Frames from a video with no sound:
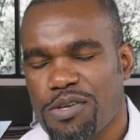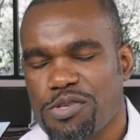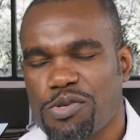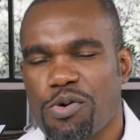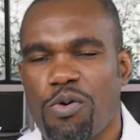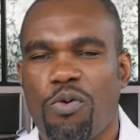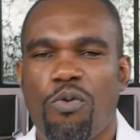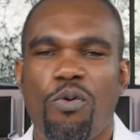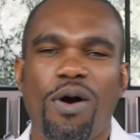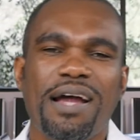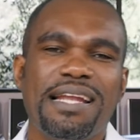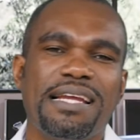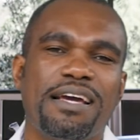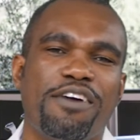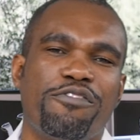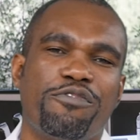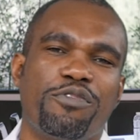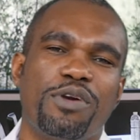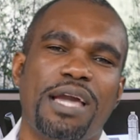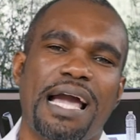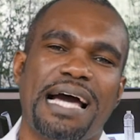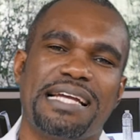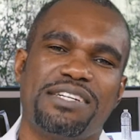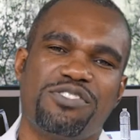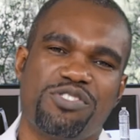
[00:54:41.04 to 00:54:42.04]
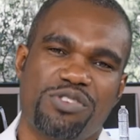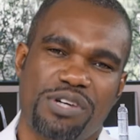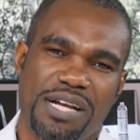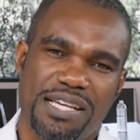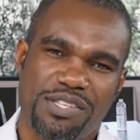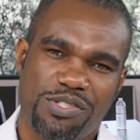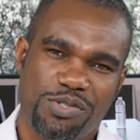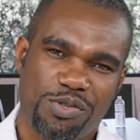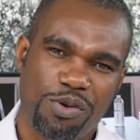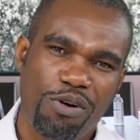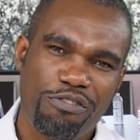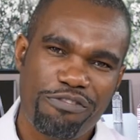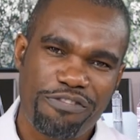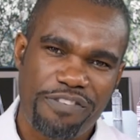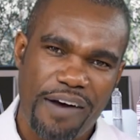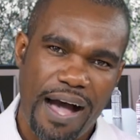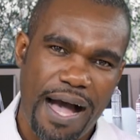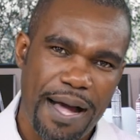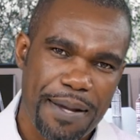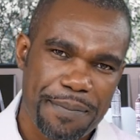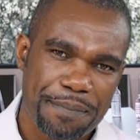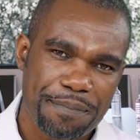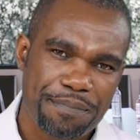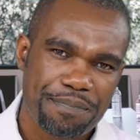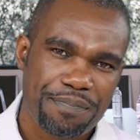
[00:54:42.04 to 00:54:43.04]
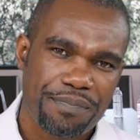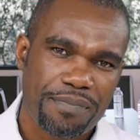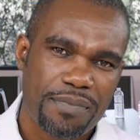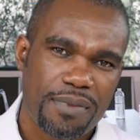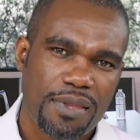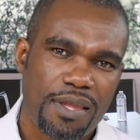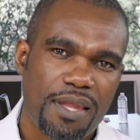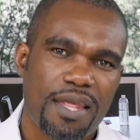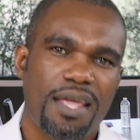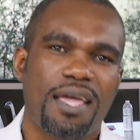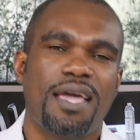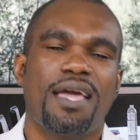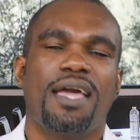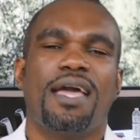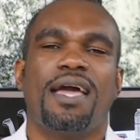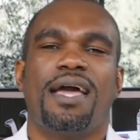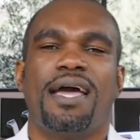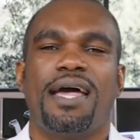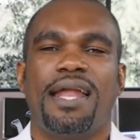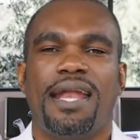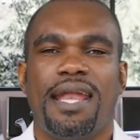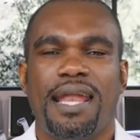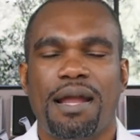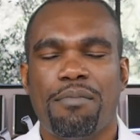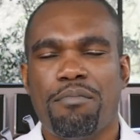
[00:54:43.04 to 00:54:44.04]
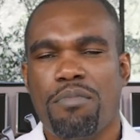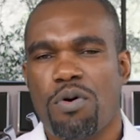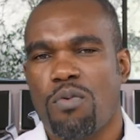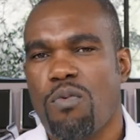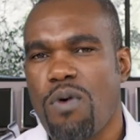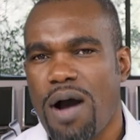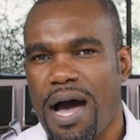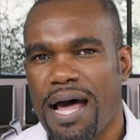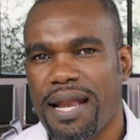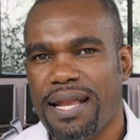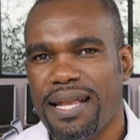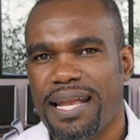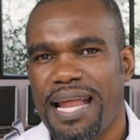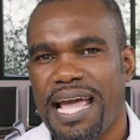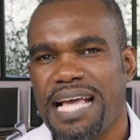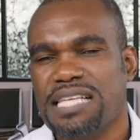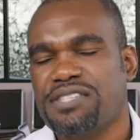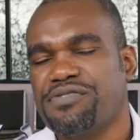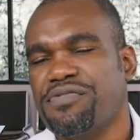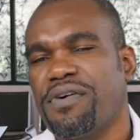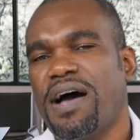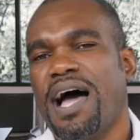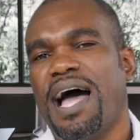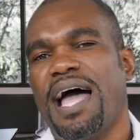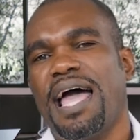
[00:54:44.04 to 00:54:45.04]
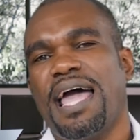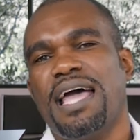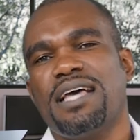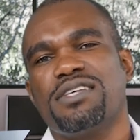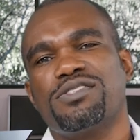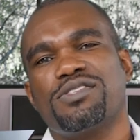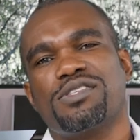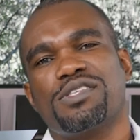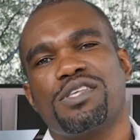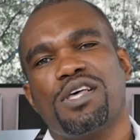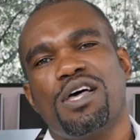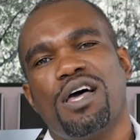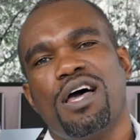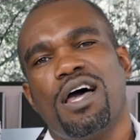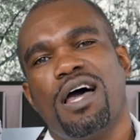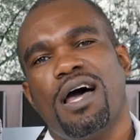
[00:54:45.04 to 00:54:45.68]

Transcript: So what have we addressed so far? Number one, as far as